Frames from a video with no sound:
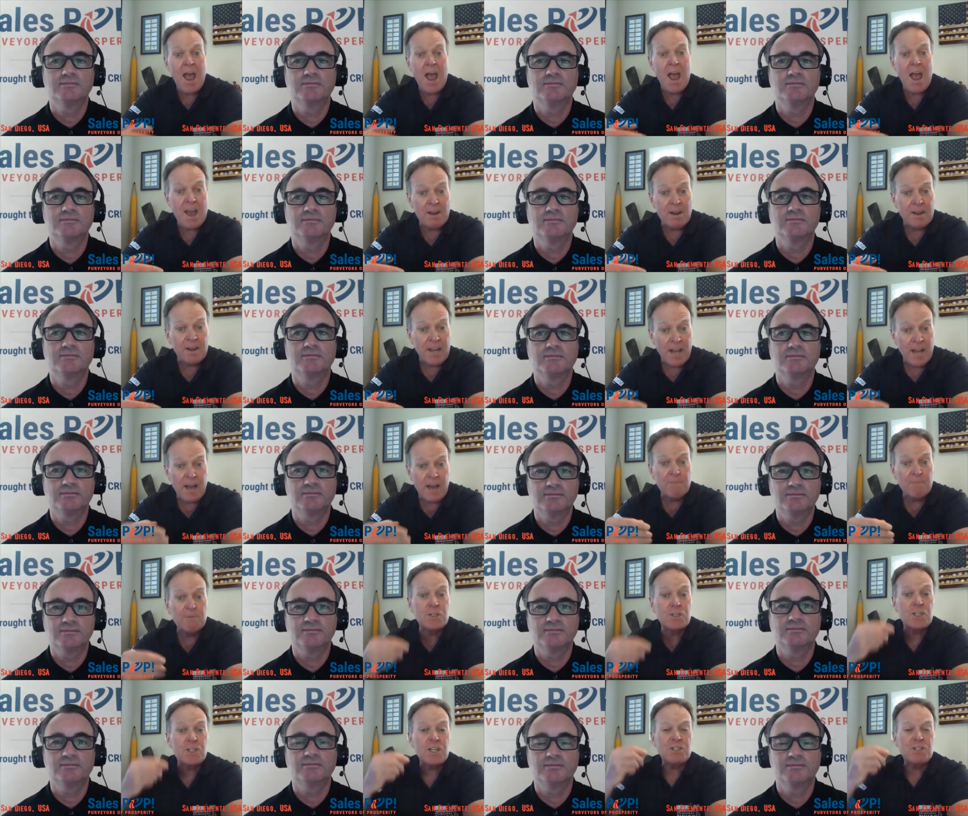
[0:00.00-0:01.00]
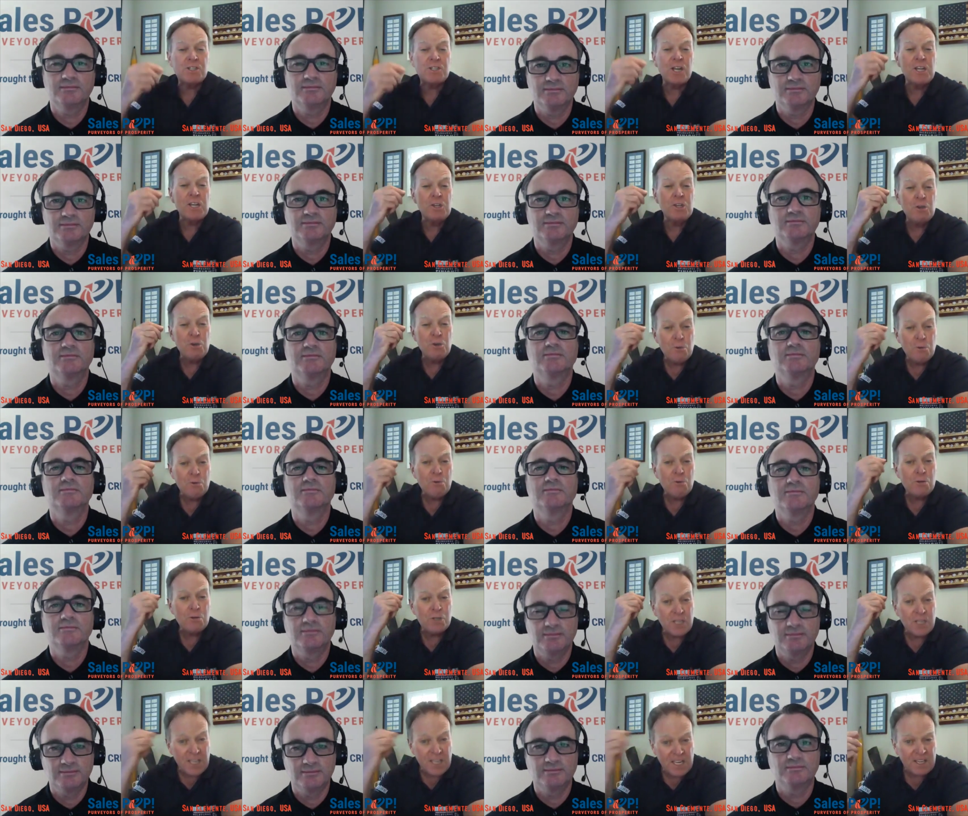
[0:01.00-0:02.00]
Speaker 1: and have such a
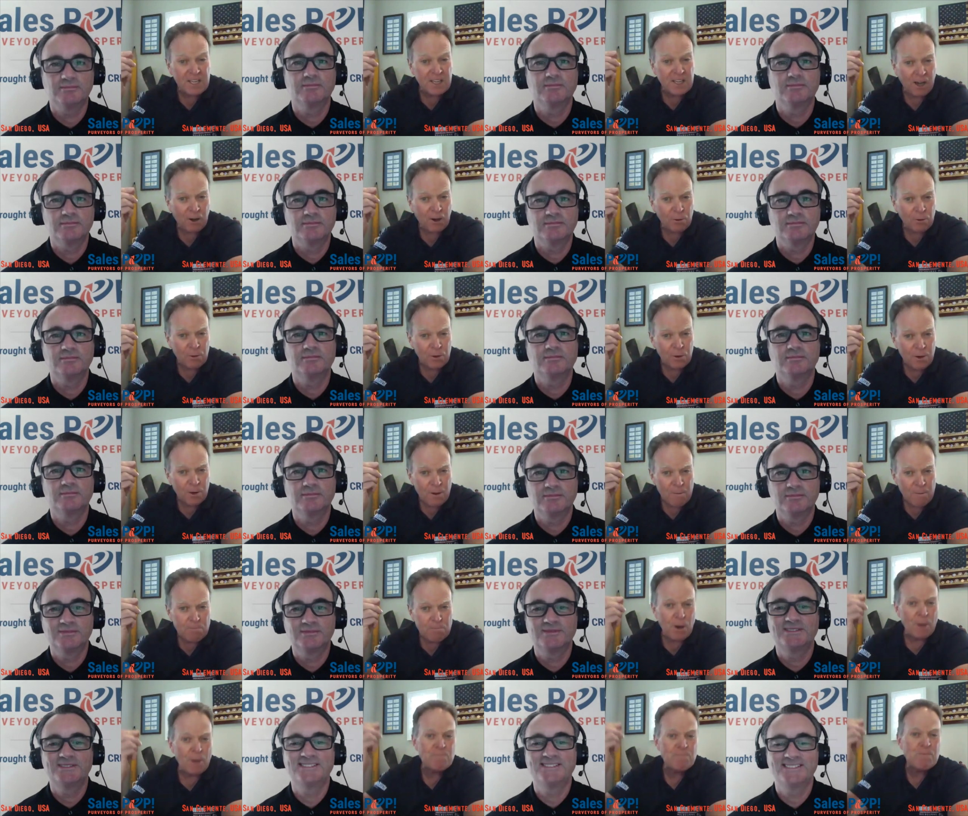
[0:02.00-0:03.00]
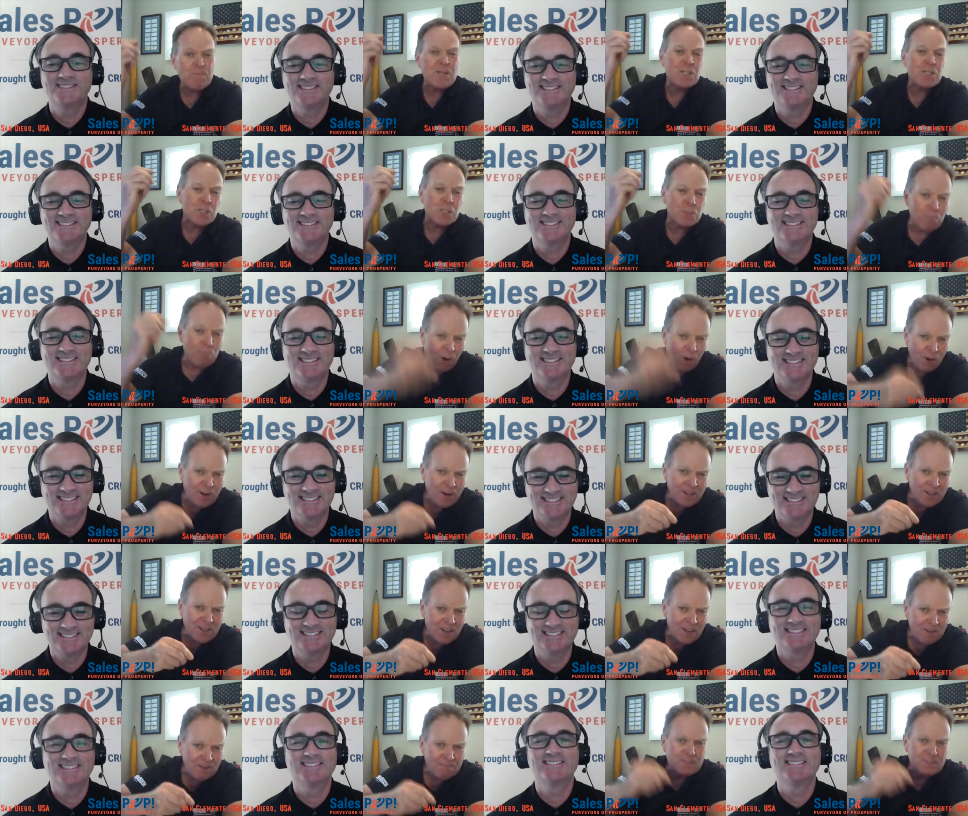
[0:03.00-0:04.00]
huge ego, but be smart
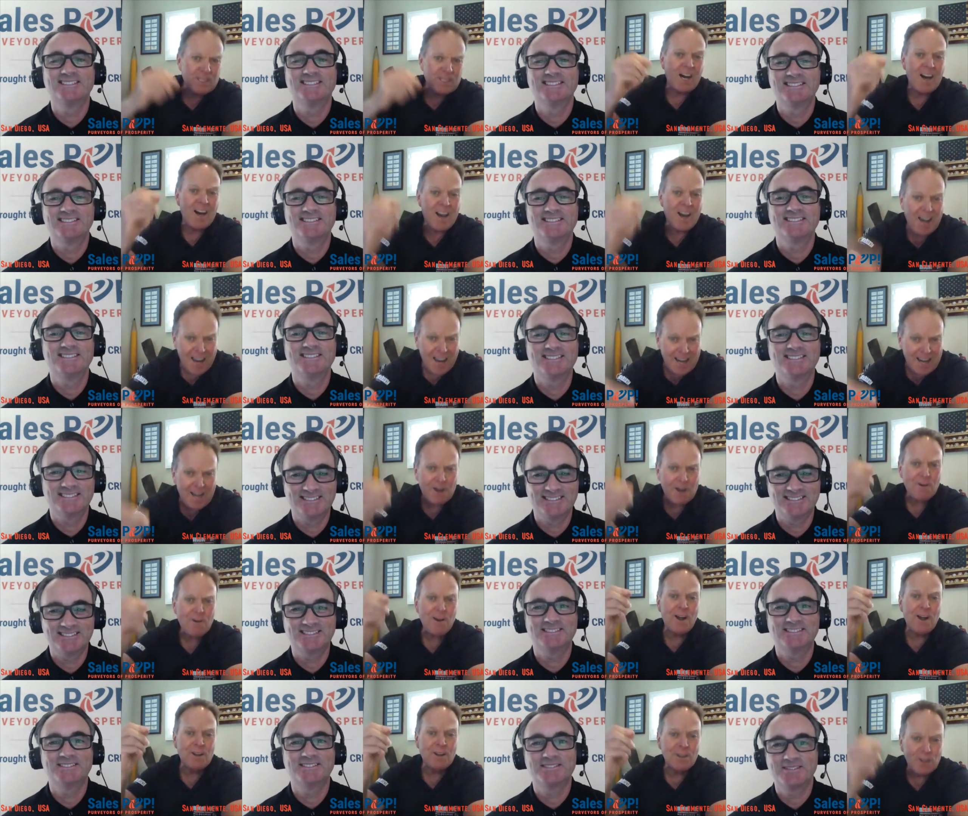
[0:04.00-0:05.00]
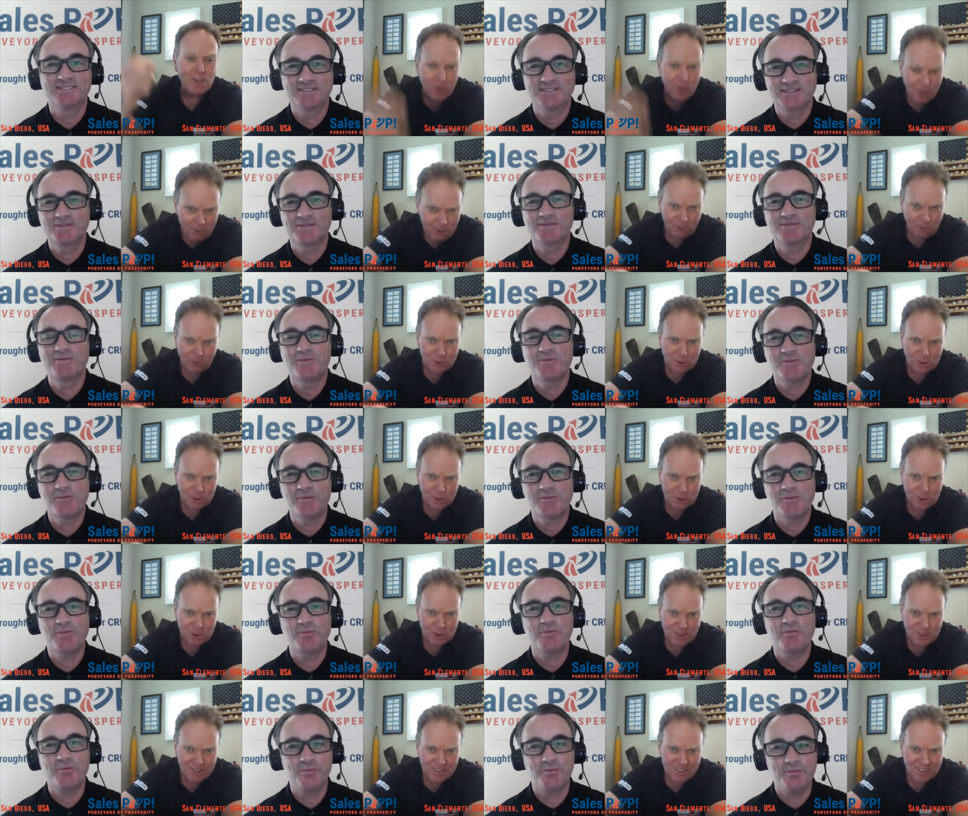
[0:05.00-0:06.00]
enough to hire a coach
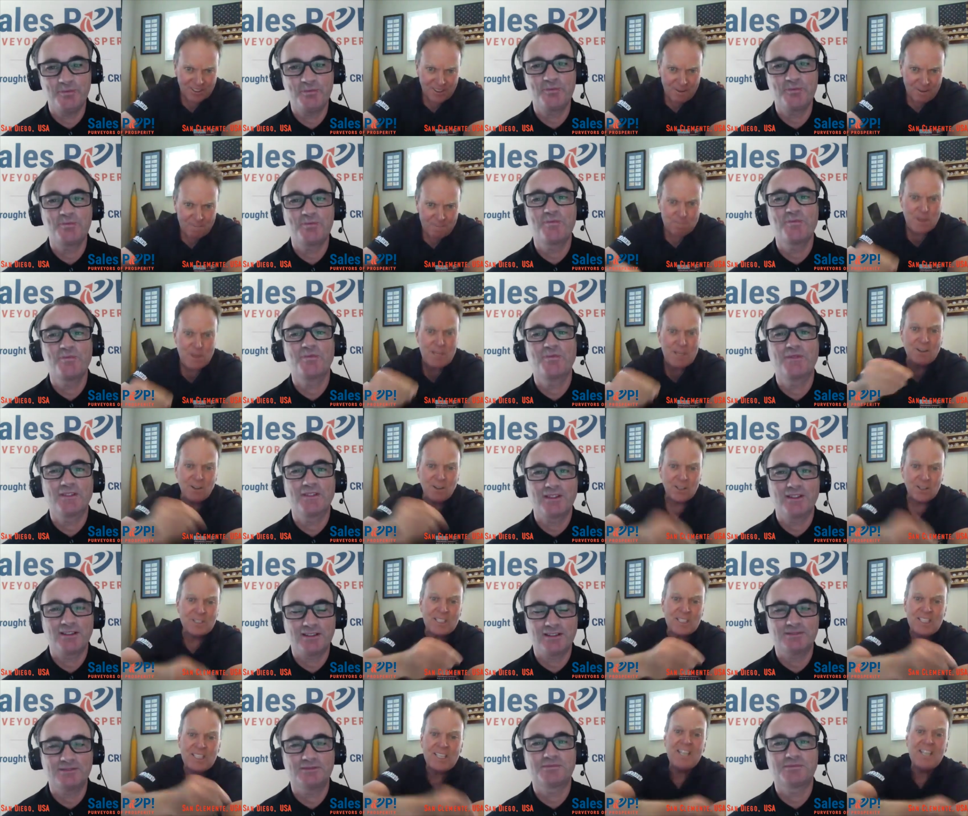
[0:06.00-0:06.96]
mm-hmm. because